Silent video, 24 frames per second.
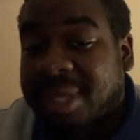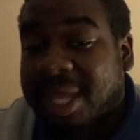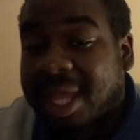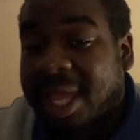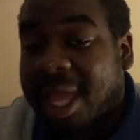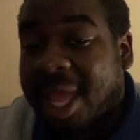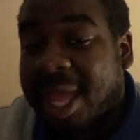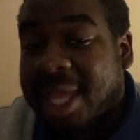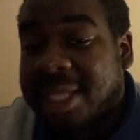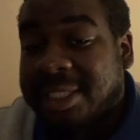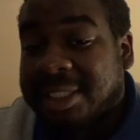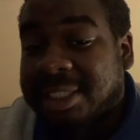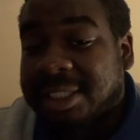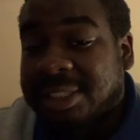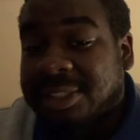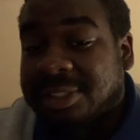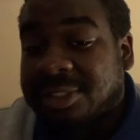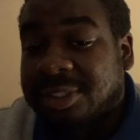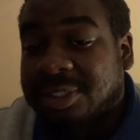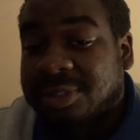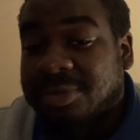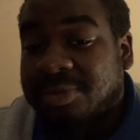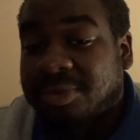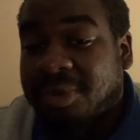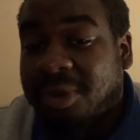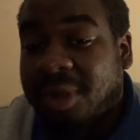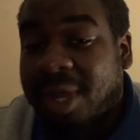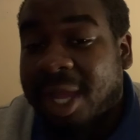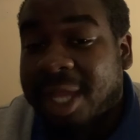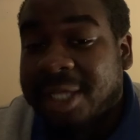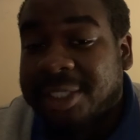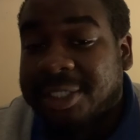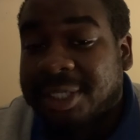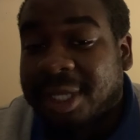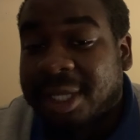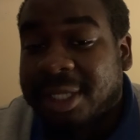as he's just more
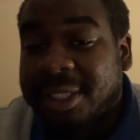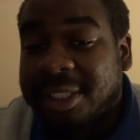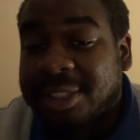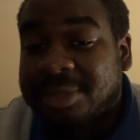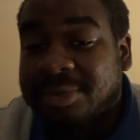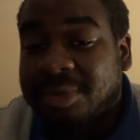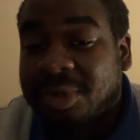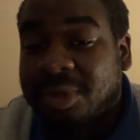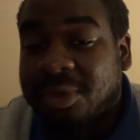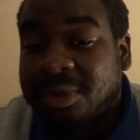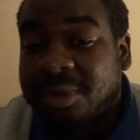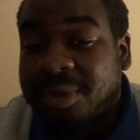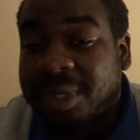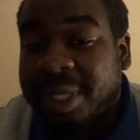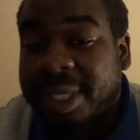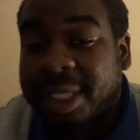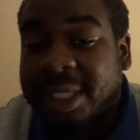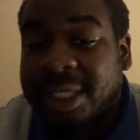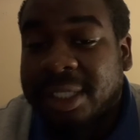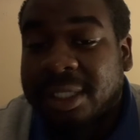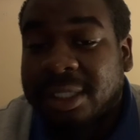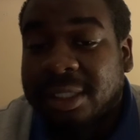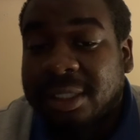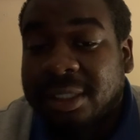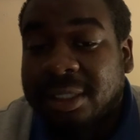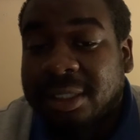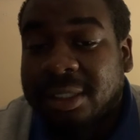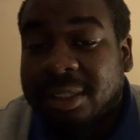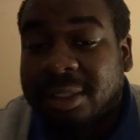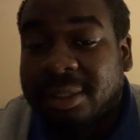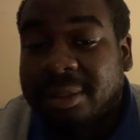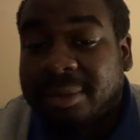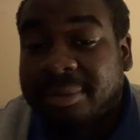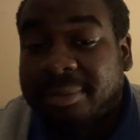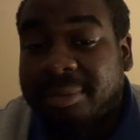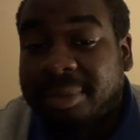agile, he's more quick.
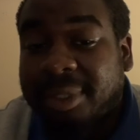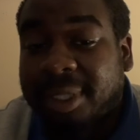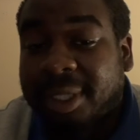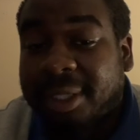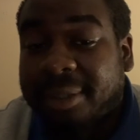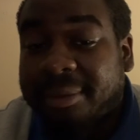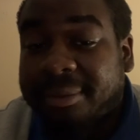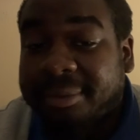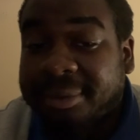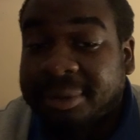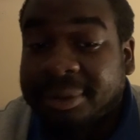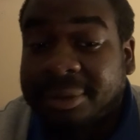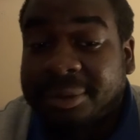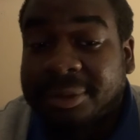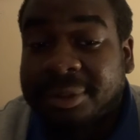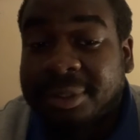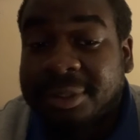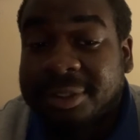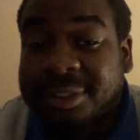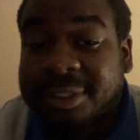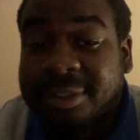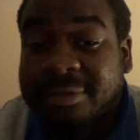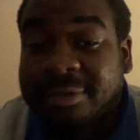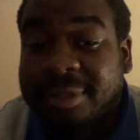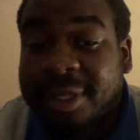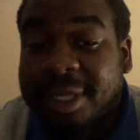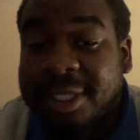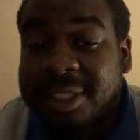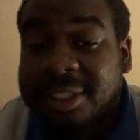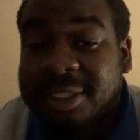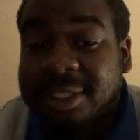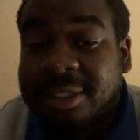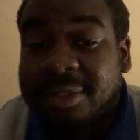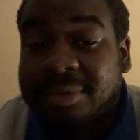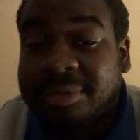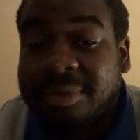But we all know Torreira is
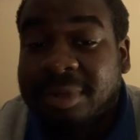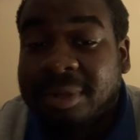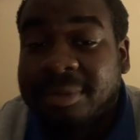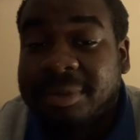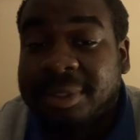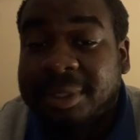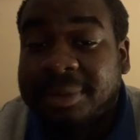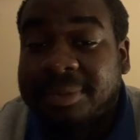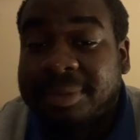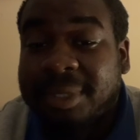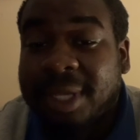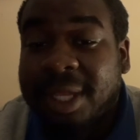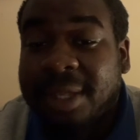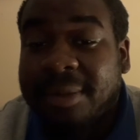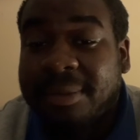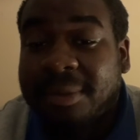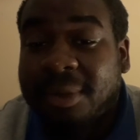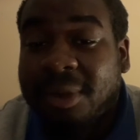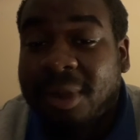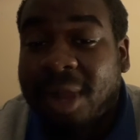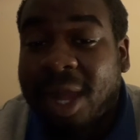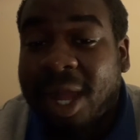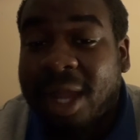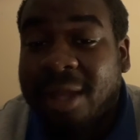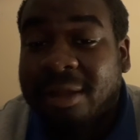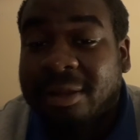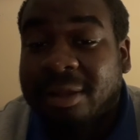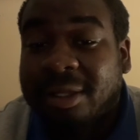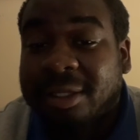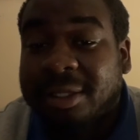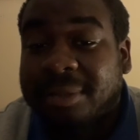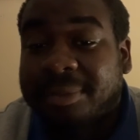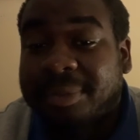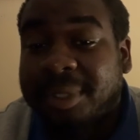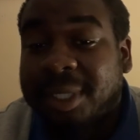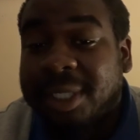going to probably play more higher up
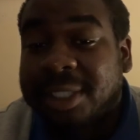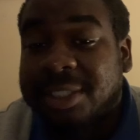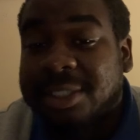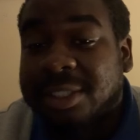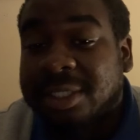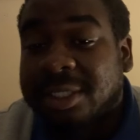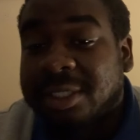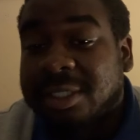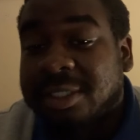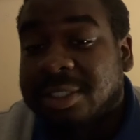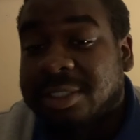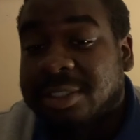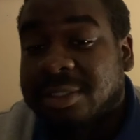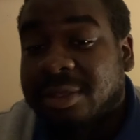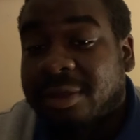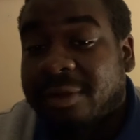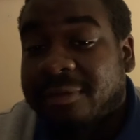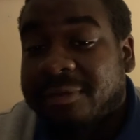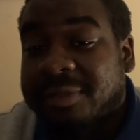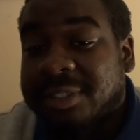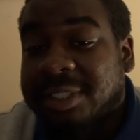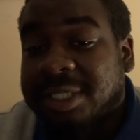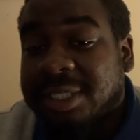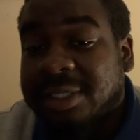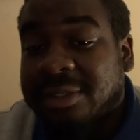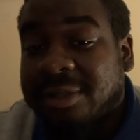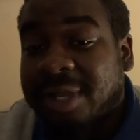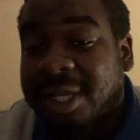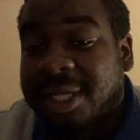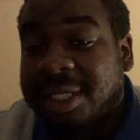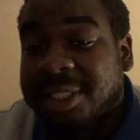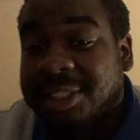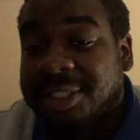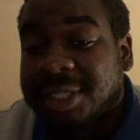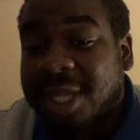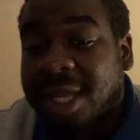the pitch. So obviously,
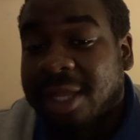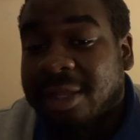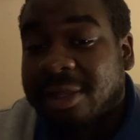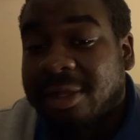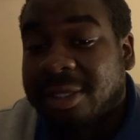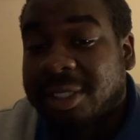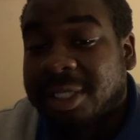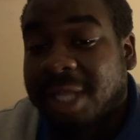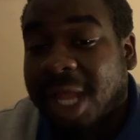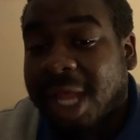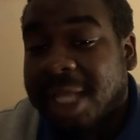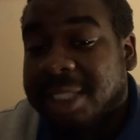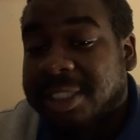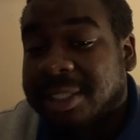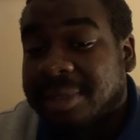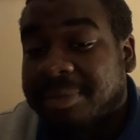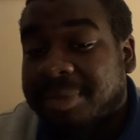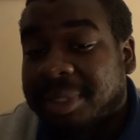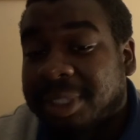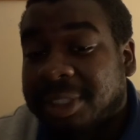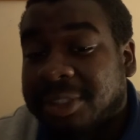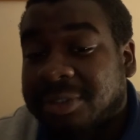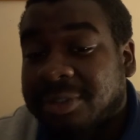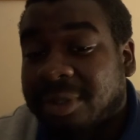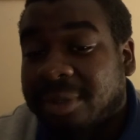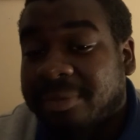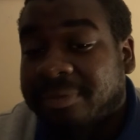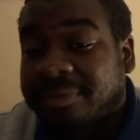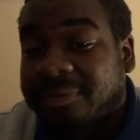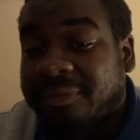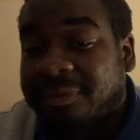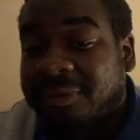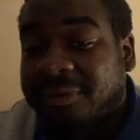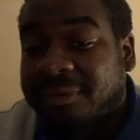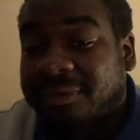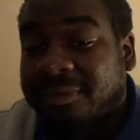Granit Xhaka has a big job
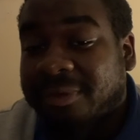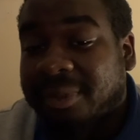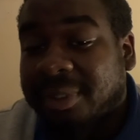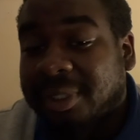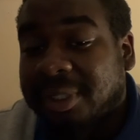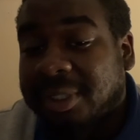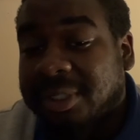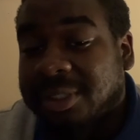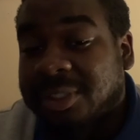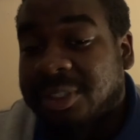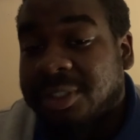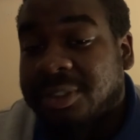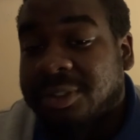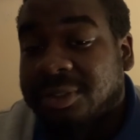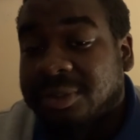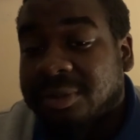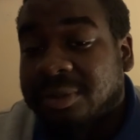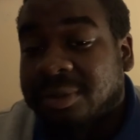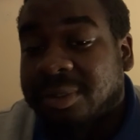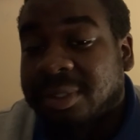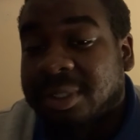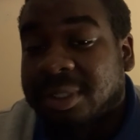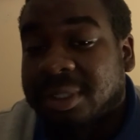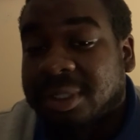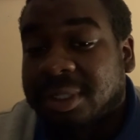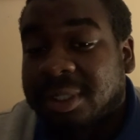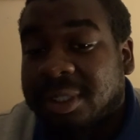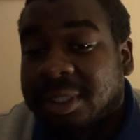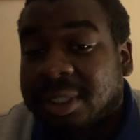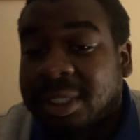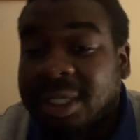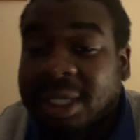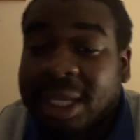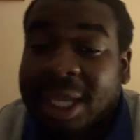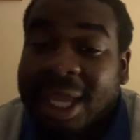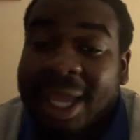to do.
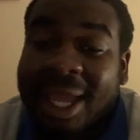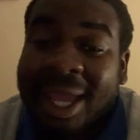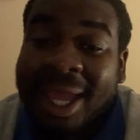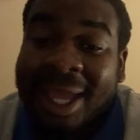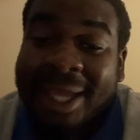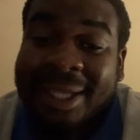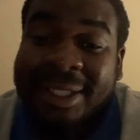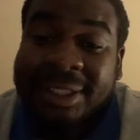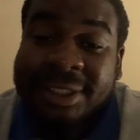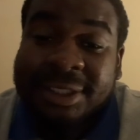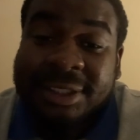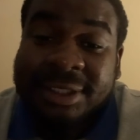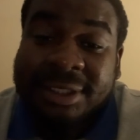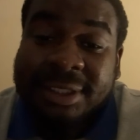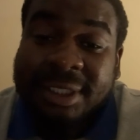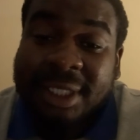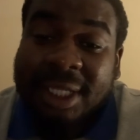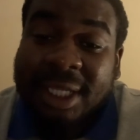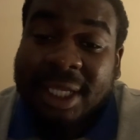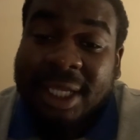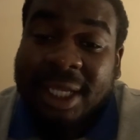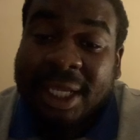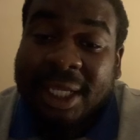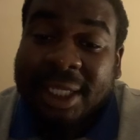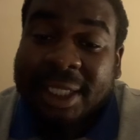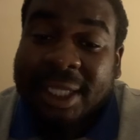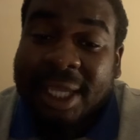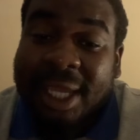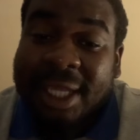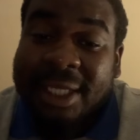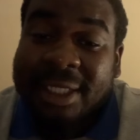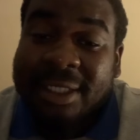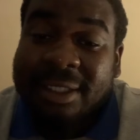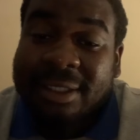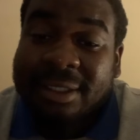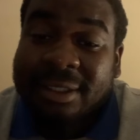And
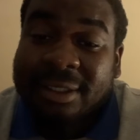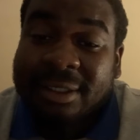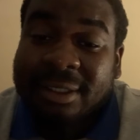again,